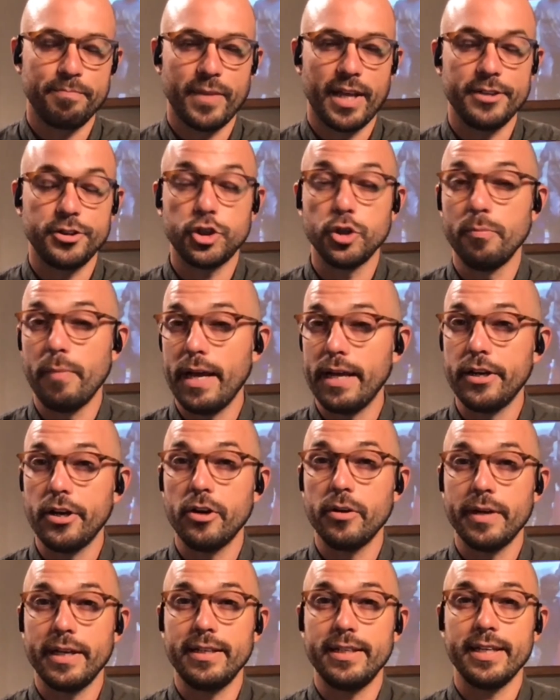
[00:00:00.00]
As you may
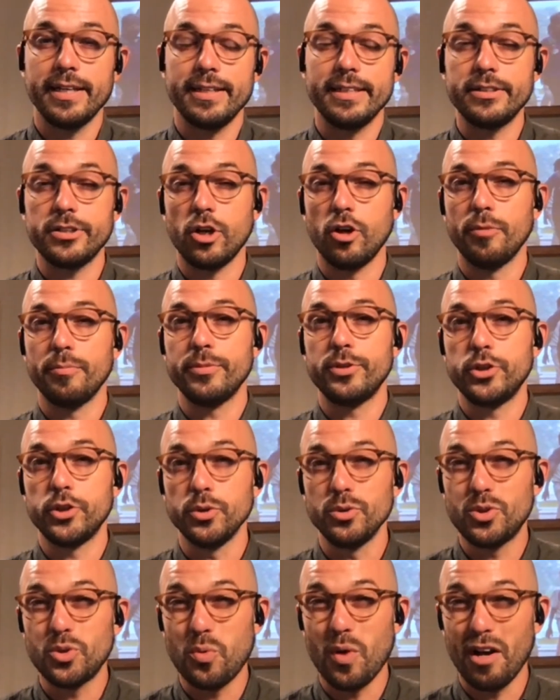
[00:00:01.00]
know, India is home
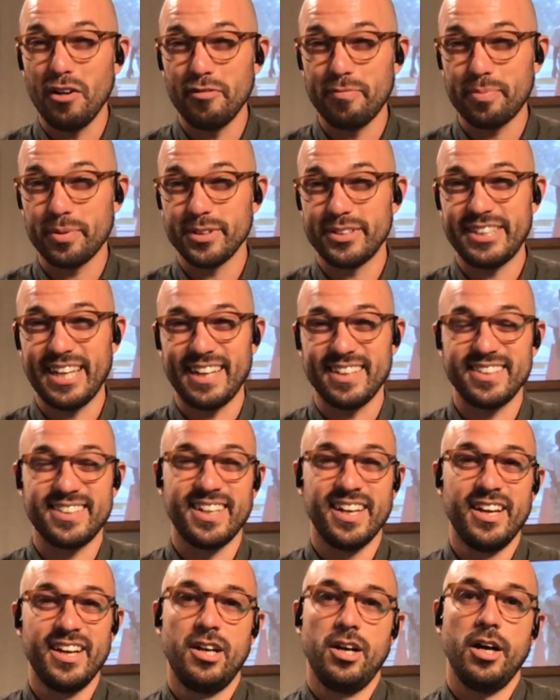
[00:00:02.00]
to 12%
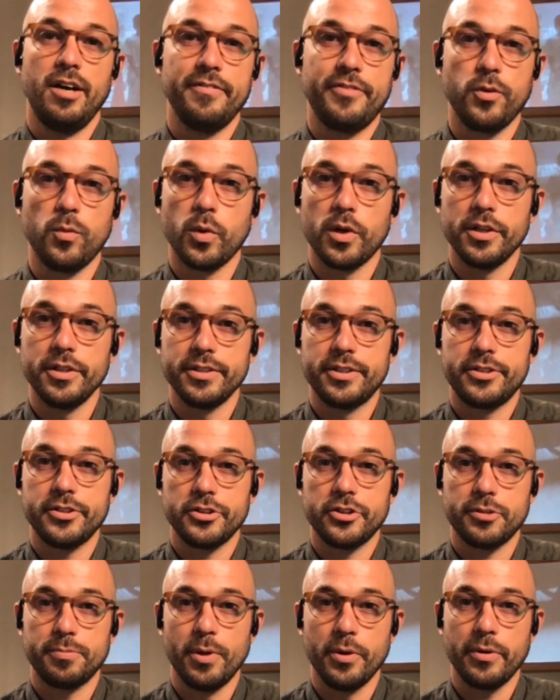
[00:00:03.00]
of the world's
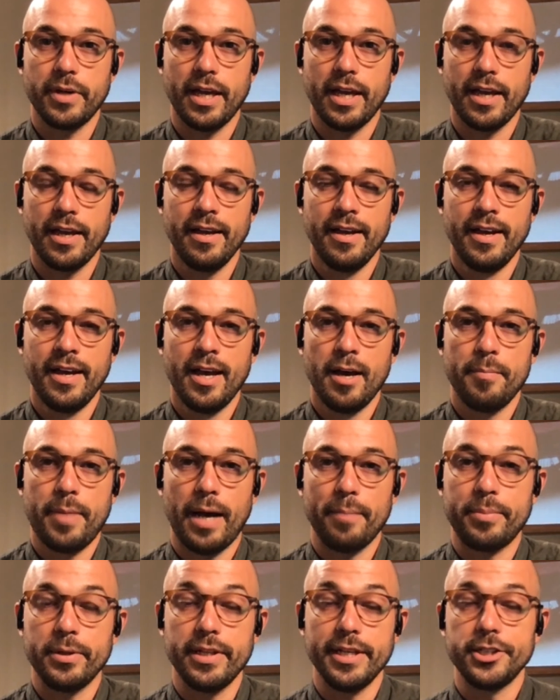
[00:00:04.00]
smoking
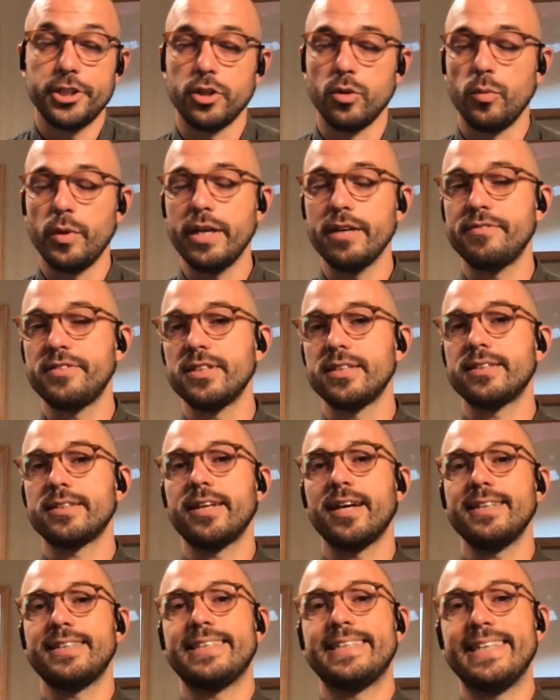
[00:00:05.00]
population. We have
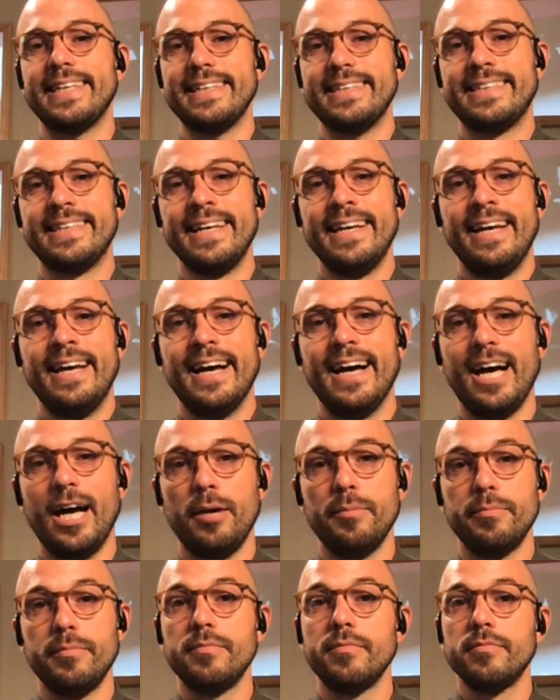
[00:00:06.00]
discussed it
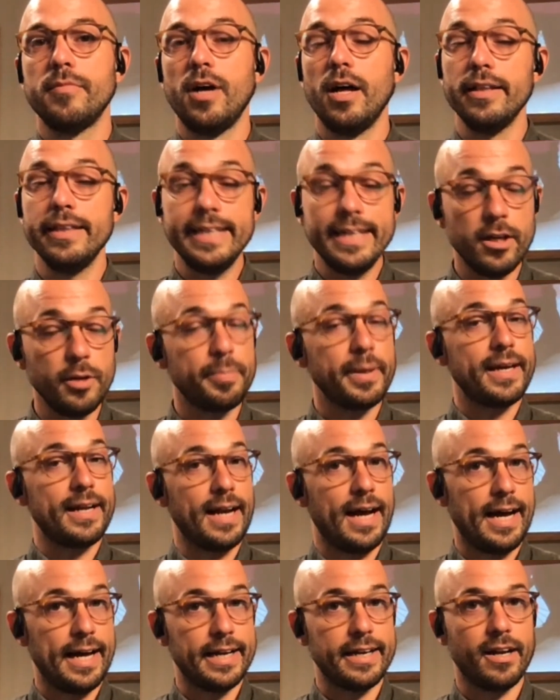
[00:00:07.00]
a little bit
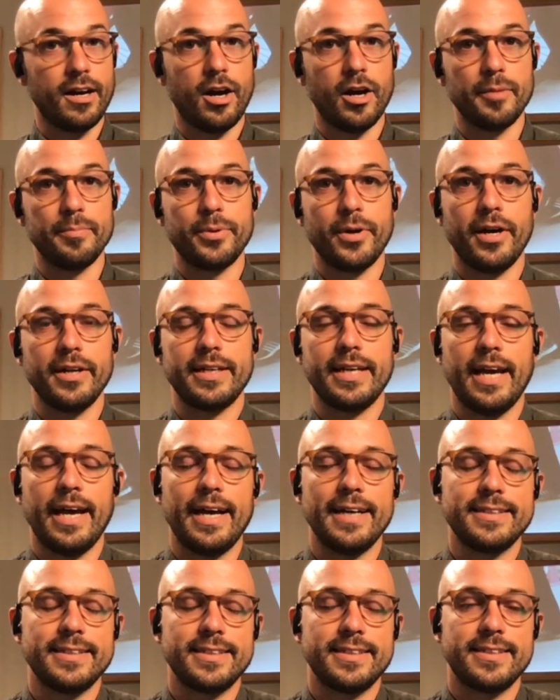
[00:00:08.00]
on our
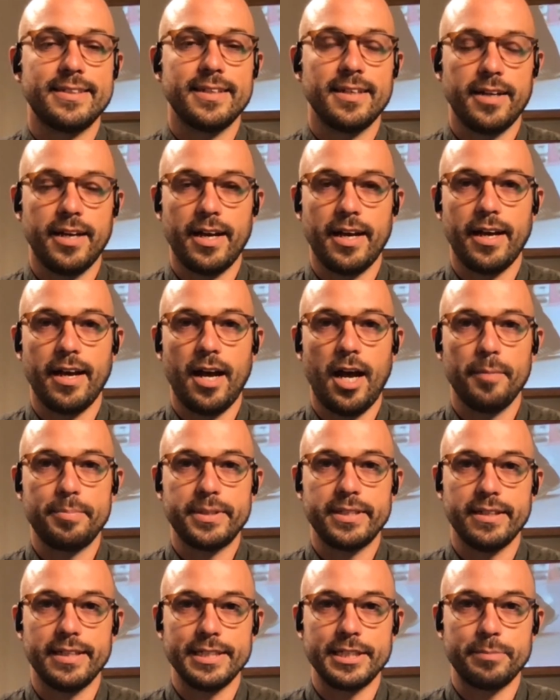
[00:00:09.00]
broadcasts up
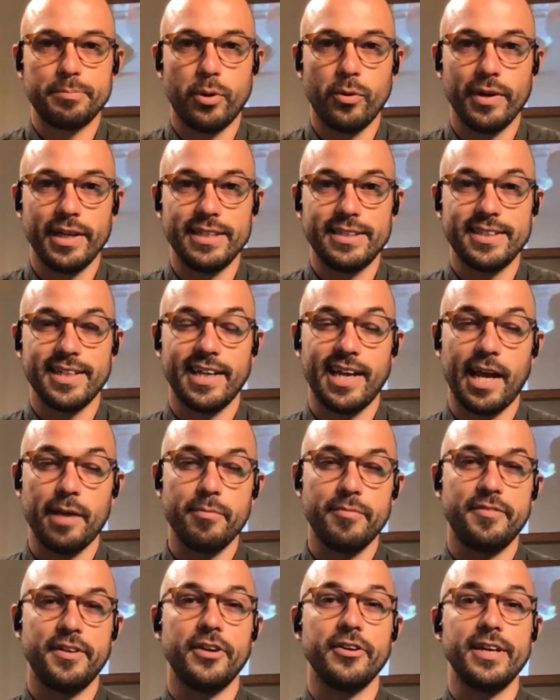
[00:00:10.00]
to this point, and
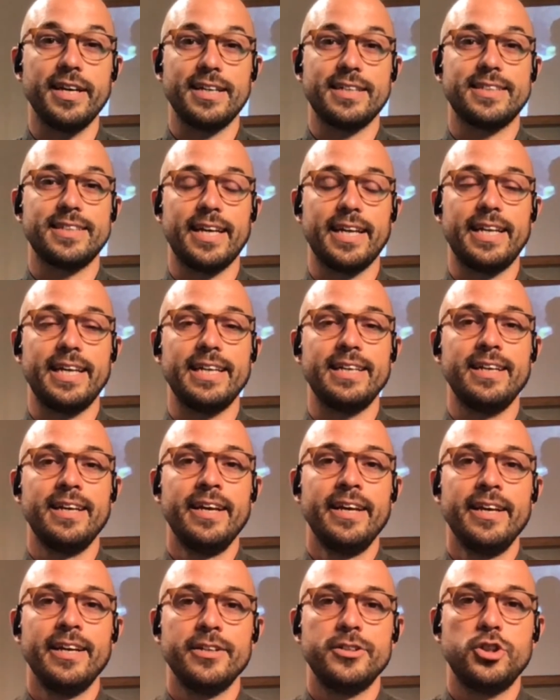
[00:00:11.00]
I'm very excited
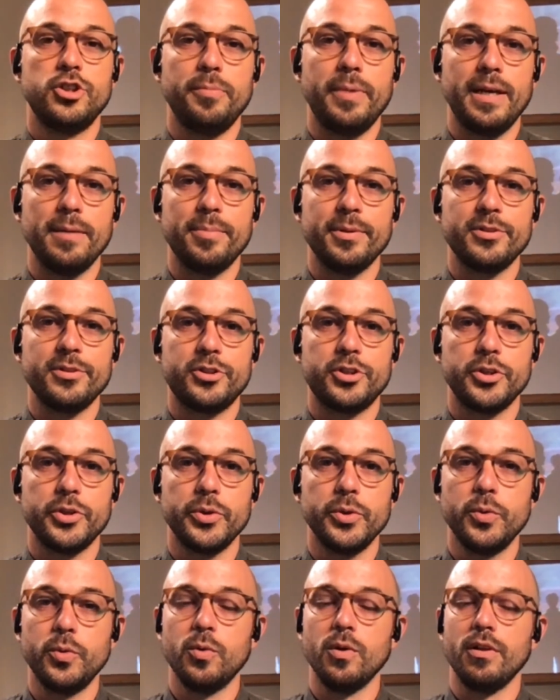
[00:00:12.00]
to be able
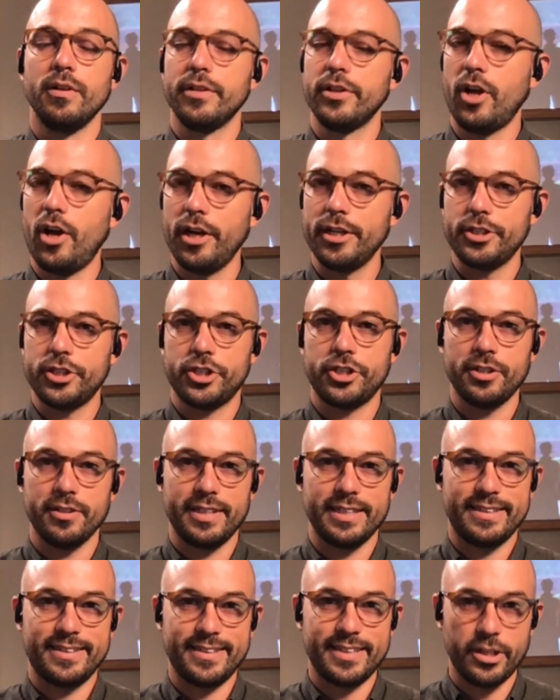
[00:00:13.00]
to launch
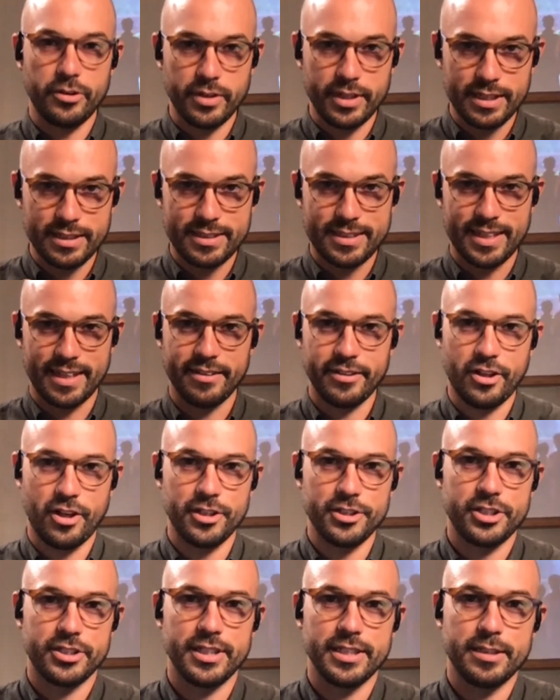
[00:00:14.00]
this series and
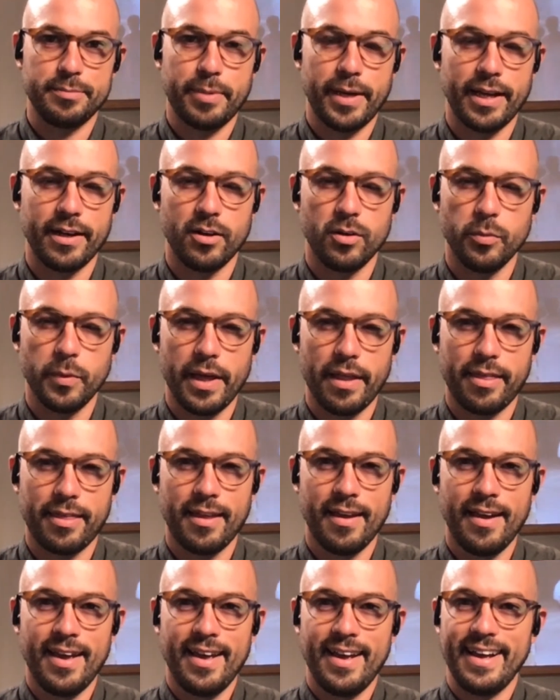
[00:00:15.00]
launch this panel with
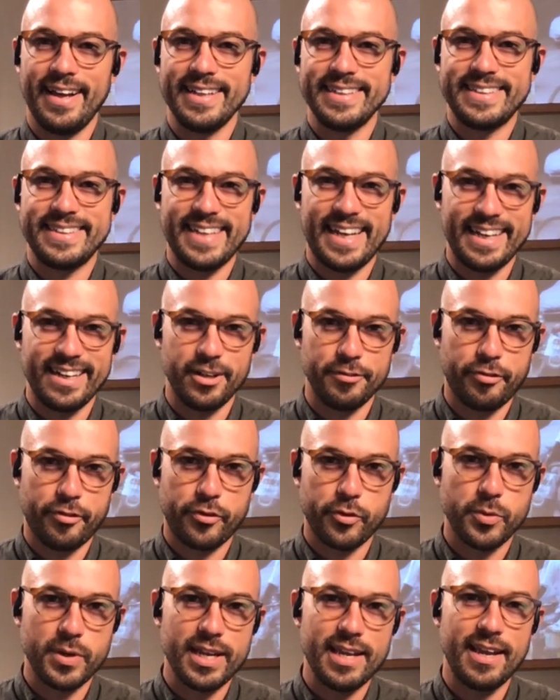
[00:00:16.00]
a set of
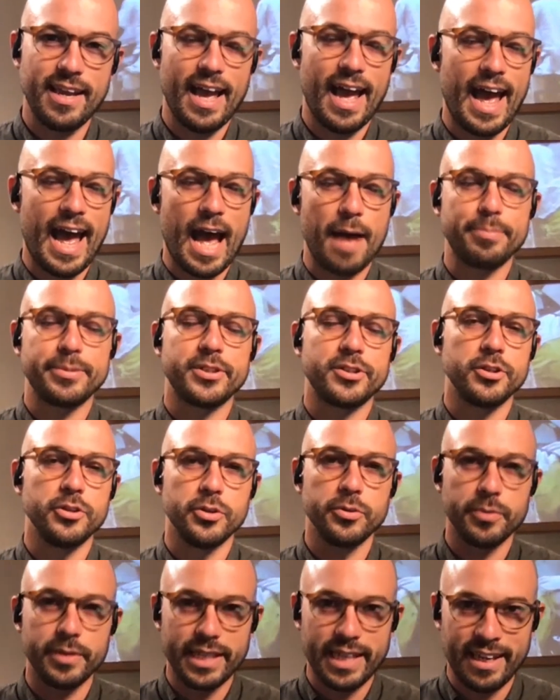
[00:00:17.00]
3
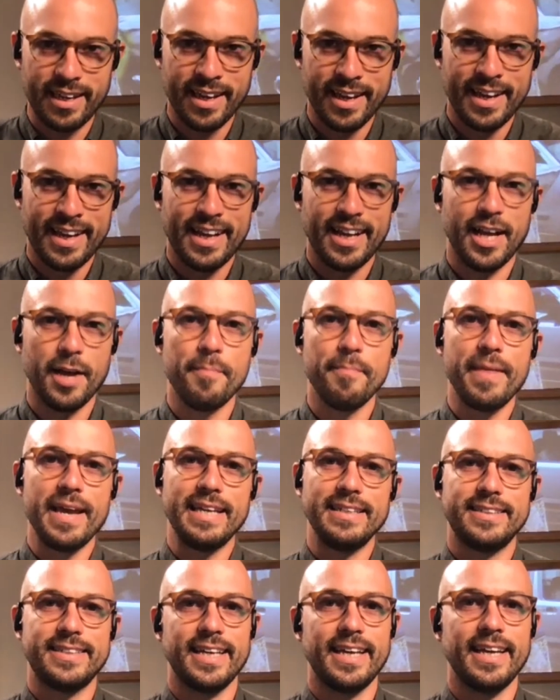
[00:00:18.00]
absolutely
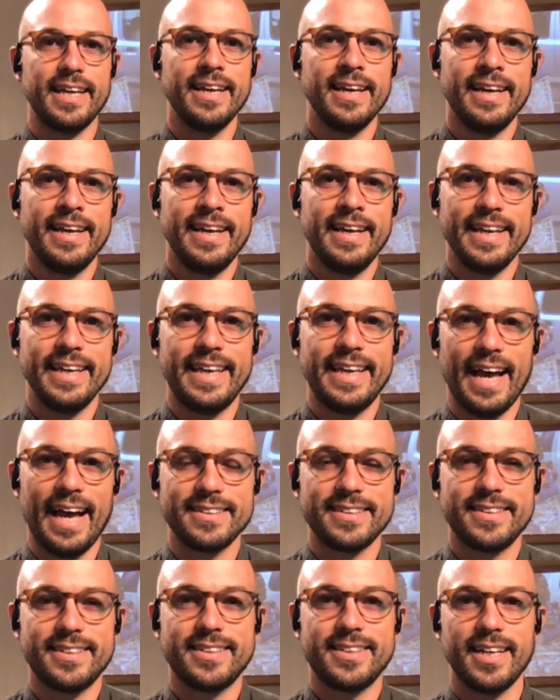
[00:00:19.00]
amazing
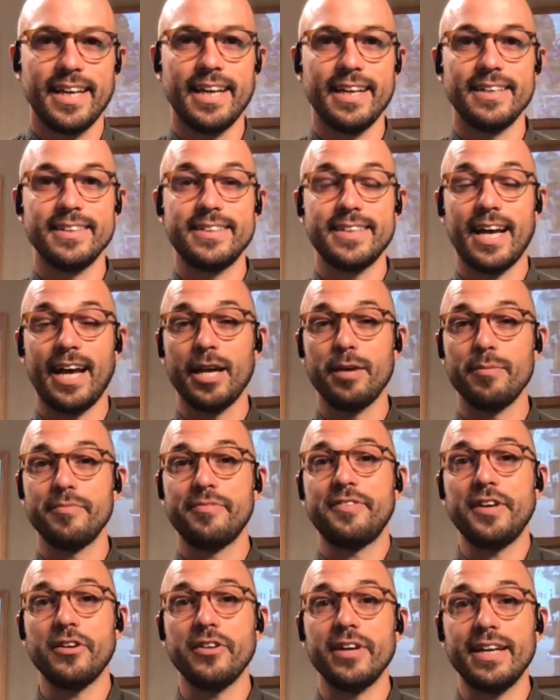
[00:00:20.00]
guests. And I am
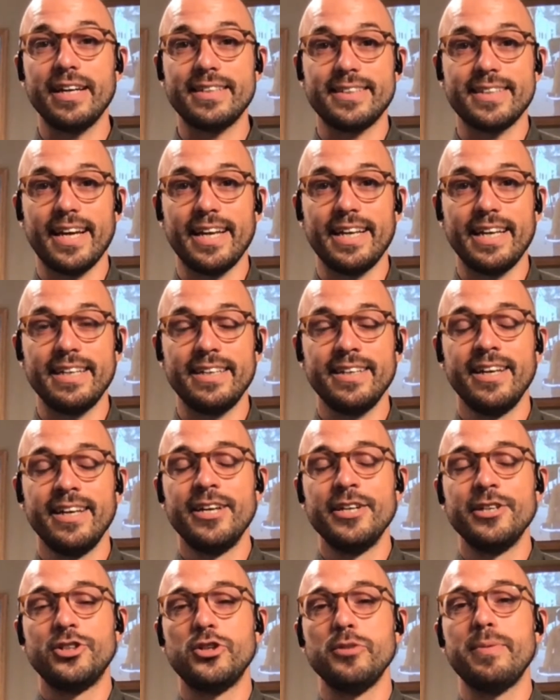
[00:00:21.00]
very excited
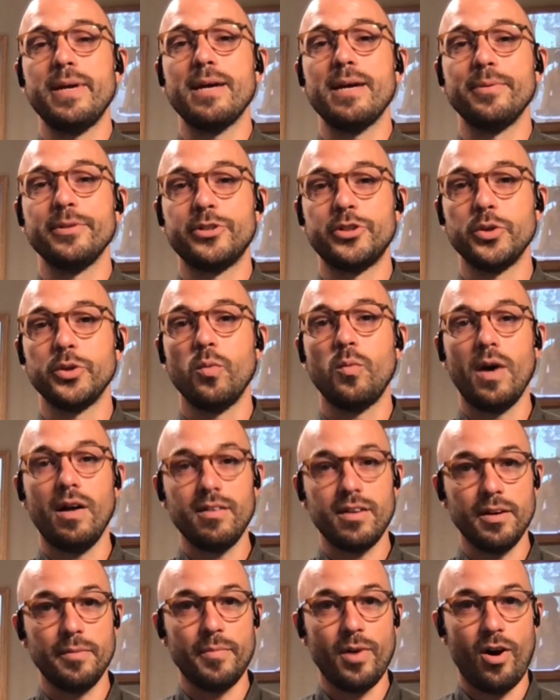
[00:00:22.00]
to be able to
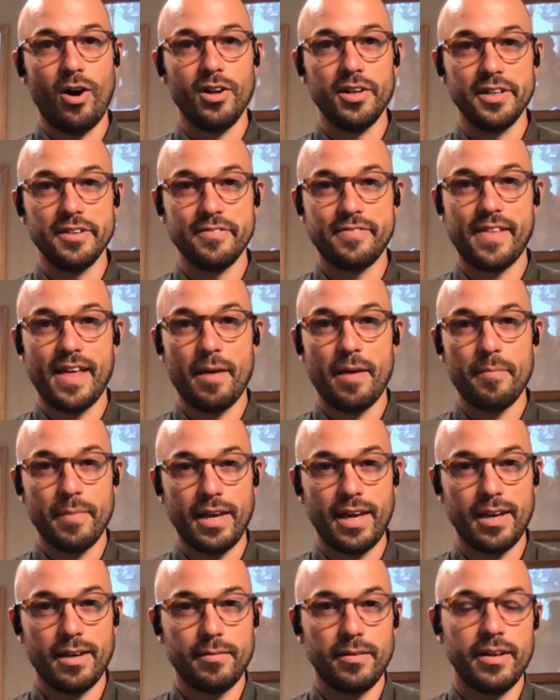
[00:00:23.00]
welcome all of them
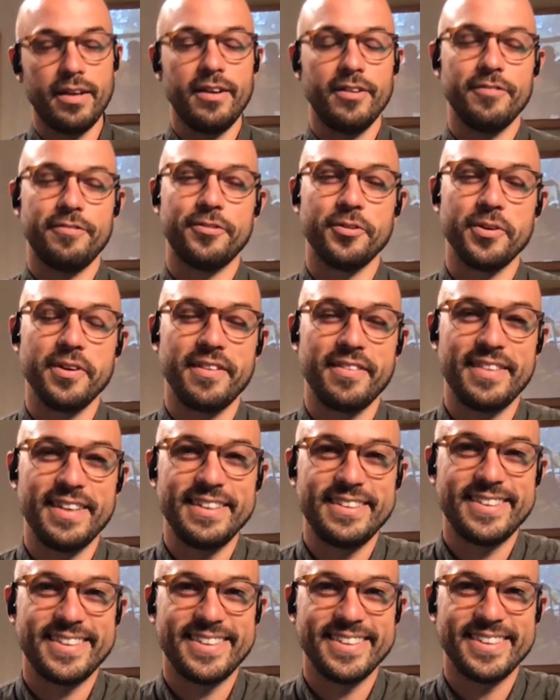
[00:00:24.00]
in for
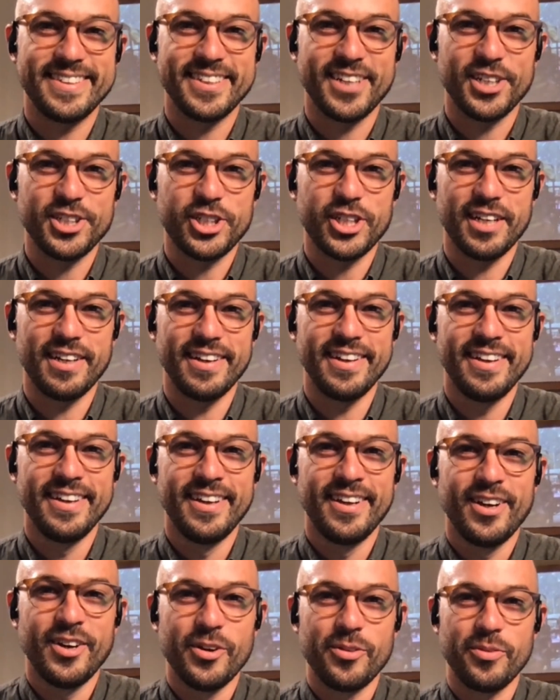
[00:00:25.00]
this discussion
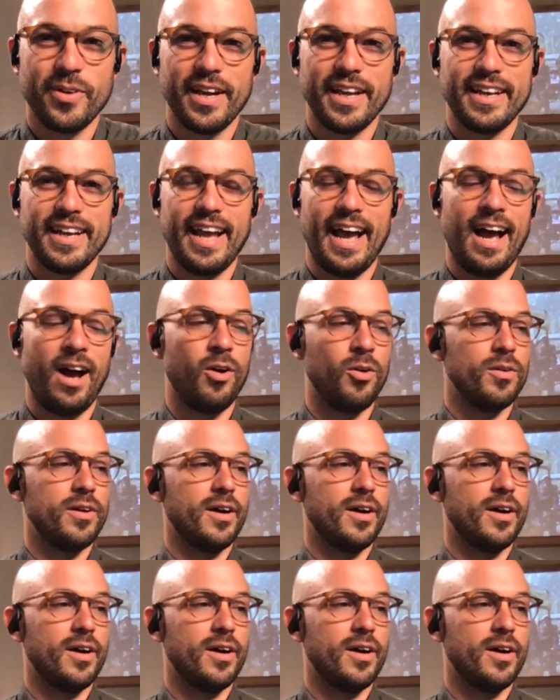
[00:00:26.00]
right now.